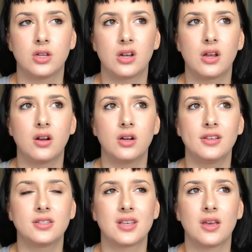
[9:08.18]
I
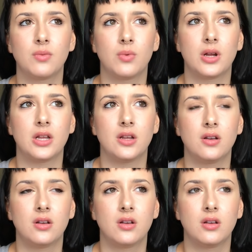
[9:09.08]
already say what it,
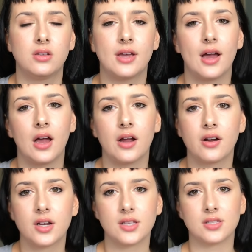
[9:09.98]
yeah, I
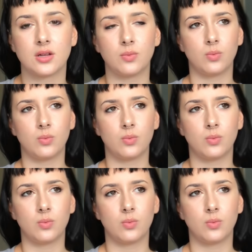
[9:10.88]
already said